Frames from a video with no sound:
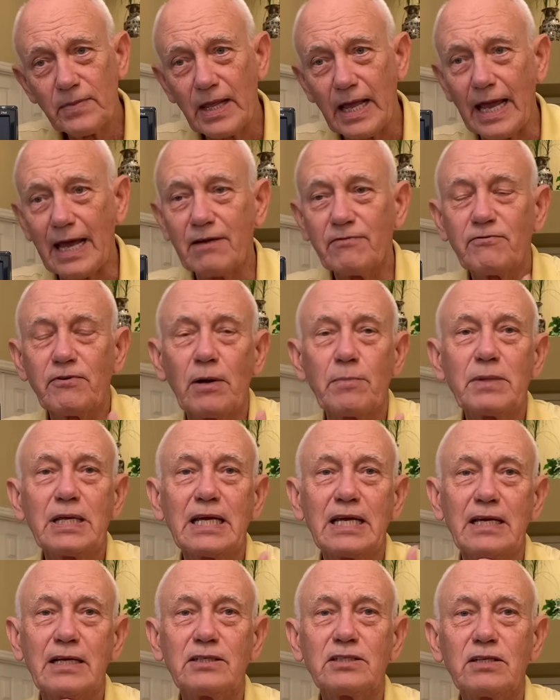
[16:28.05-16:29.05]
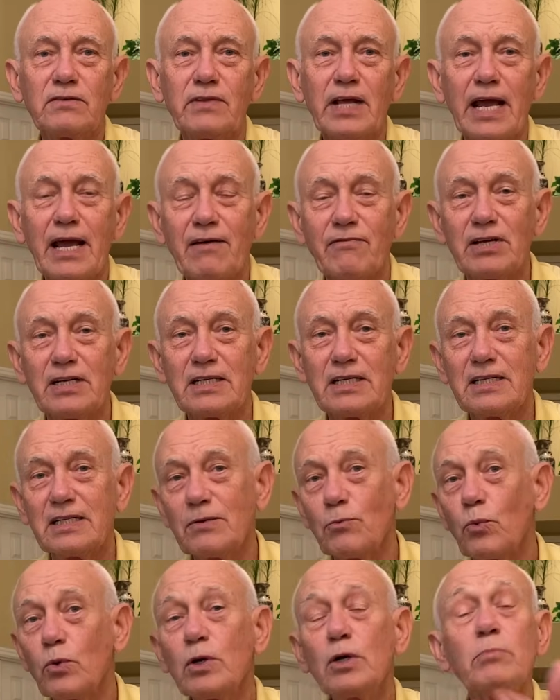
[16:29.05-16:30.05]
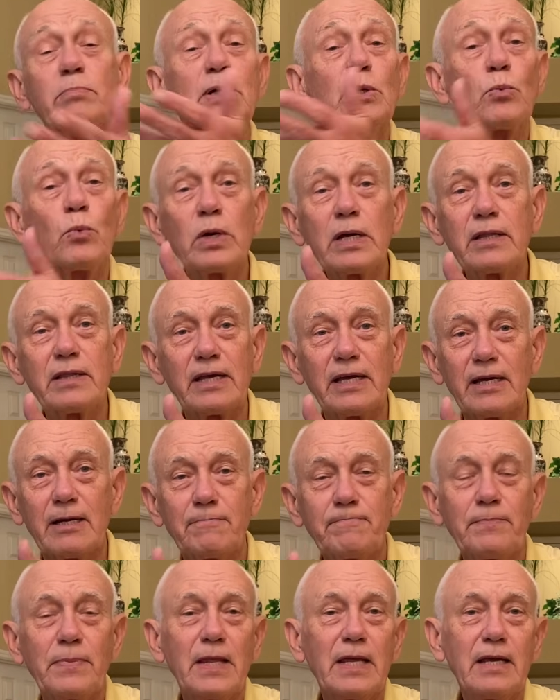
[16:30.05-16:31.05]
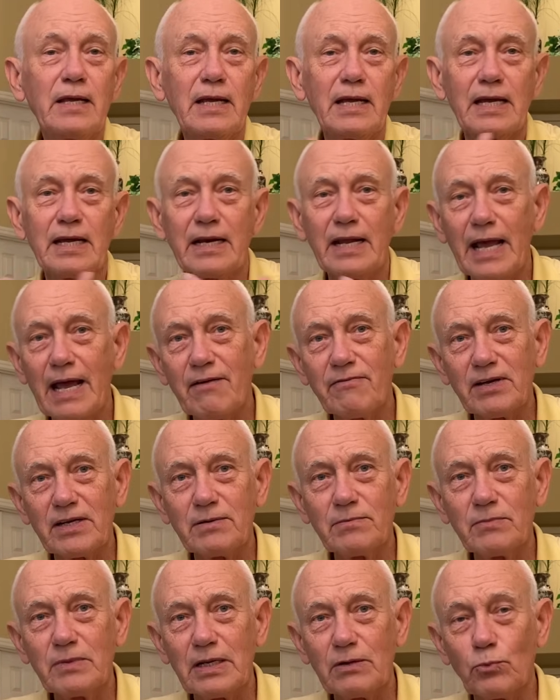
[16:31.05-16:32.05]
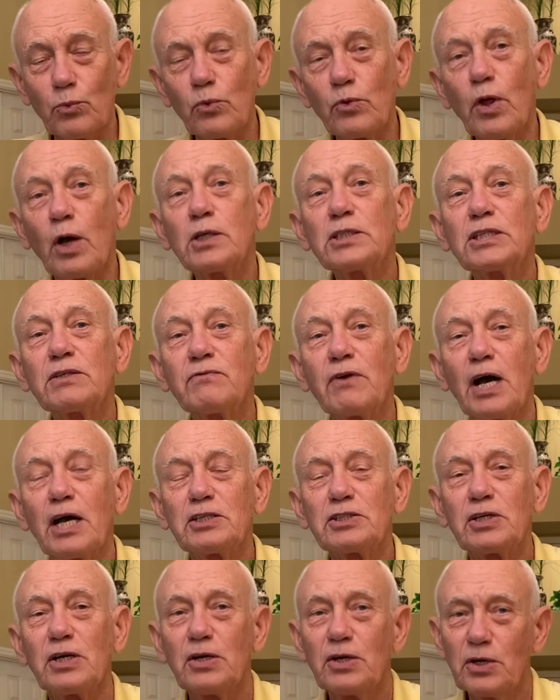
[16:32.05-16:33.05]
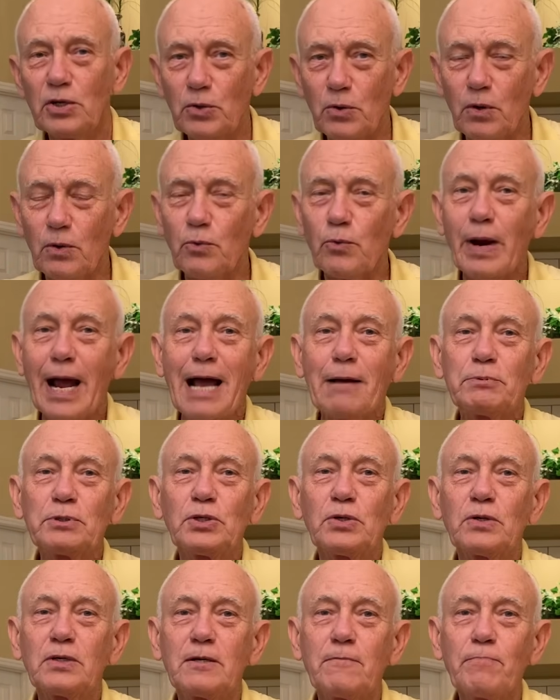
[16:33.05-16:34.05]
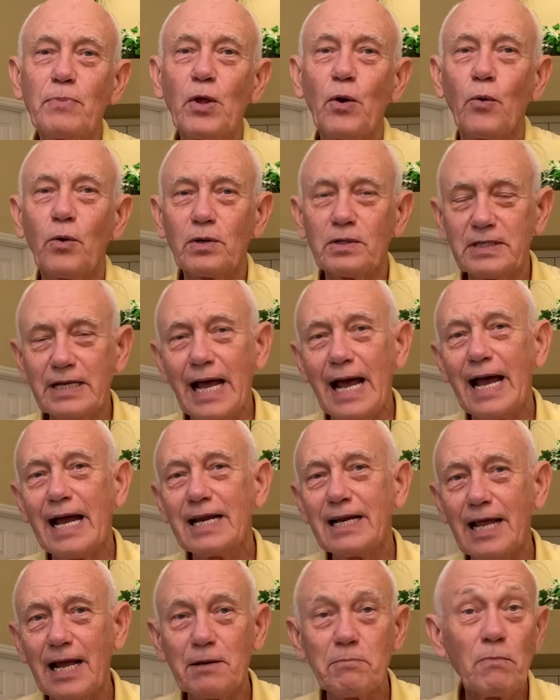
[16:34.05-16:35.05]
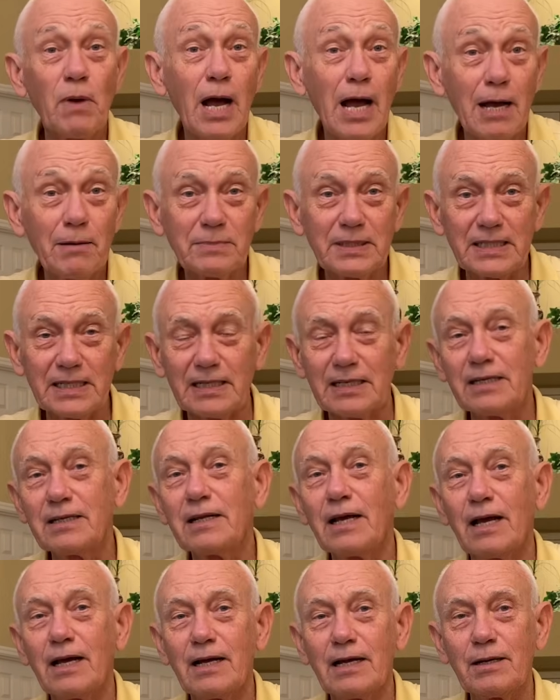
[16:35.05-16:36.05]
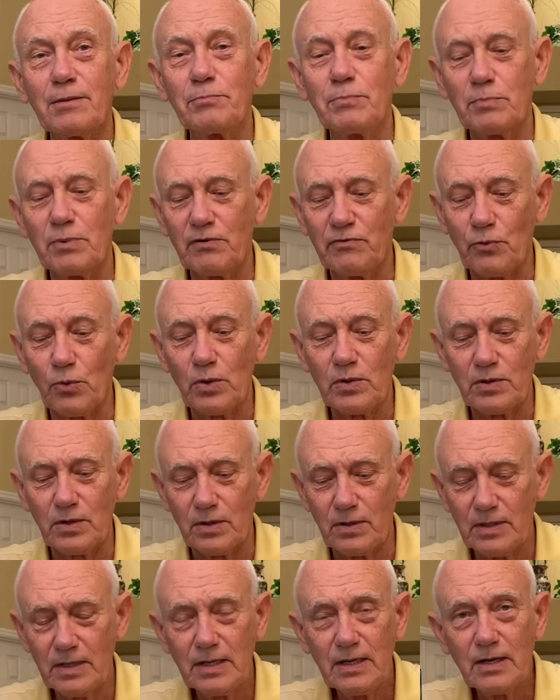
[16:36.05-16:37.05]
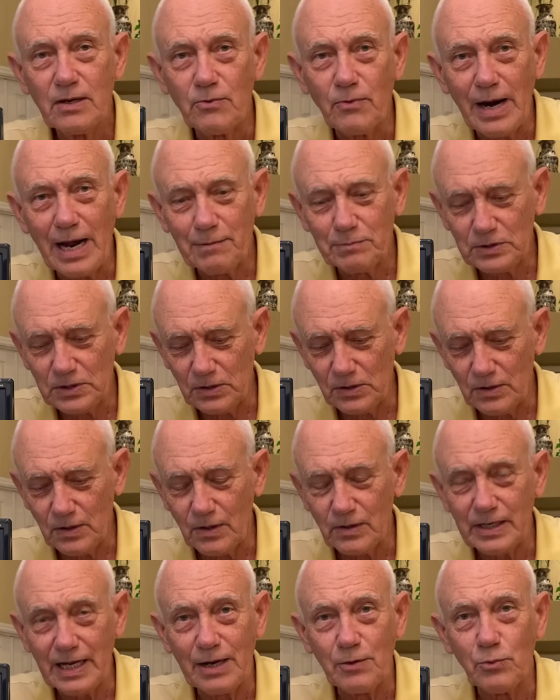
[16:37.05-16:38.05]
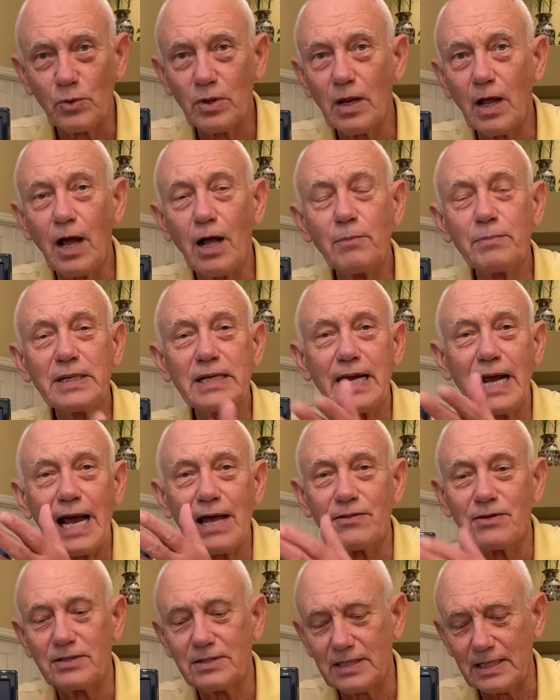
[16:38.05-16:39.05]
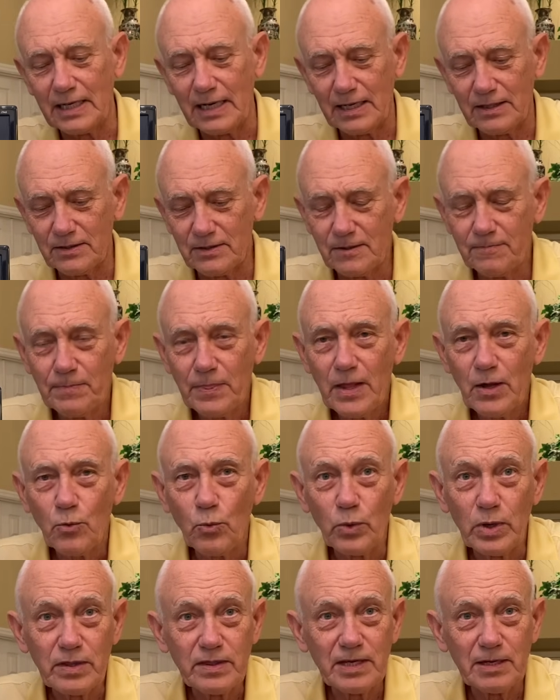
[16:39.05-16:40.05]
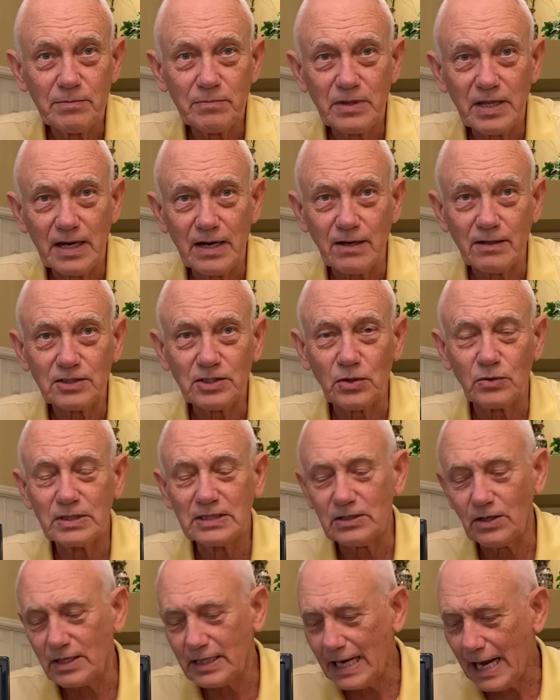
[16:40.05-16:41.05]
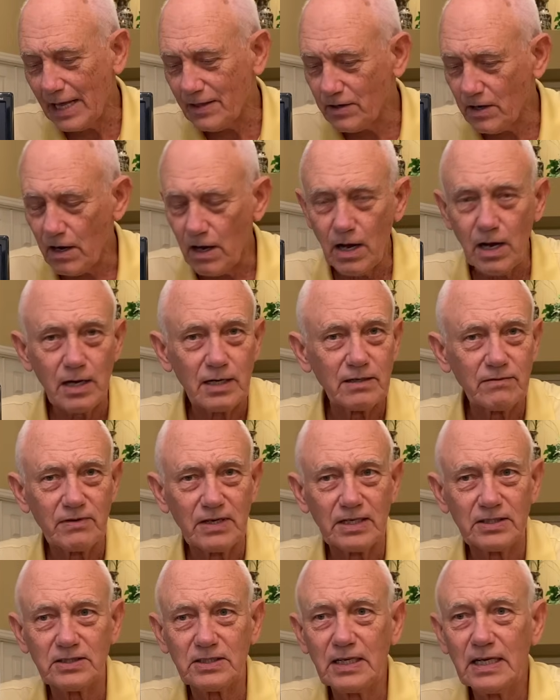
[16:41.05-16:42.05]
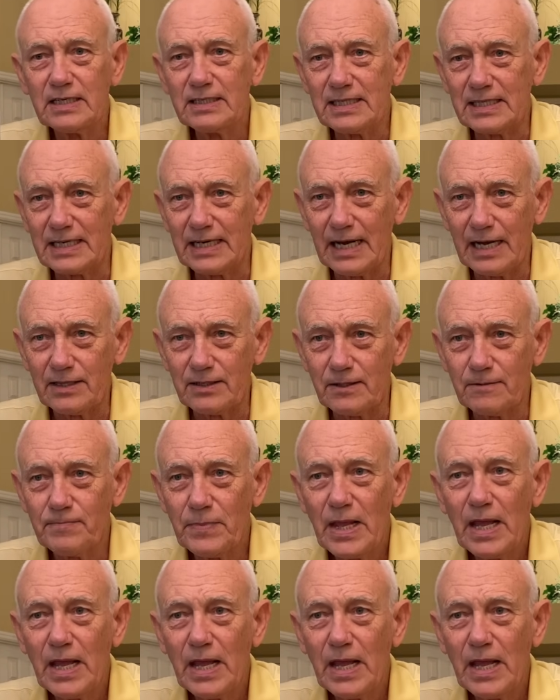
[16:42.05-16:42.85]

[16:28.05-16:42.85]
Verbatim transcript: and from the ends of the heaven. And we'll be with him in heaven. It, those of us who are raptured or die like Mom did uh, before the rapture, okay, we'll all be gathered together with him there. So he's going to gather all of us together.